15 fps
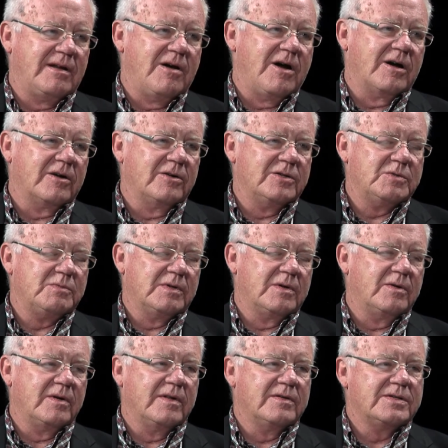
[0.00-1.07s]
loggers will
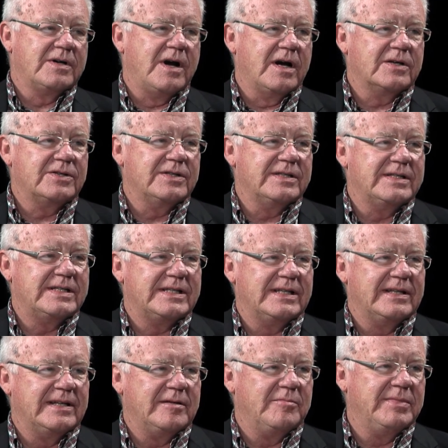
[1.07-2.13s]
go to those auctions and they'll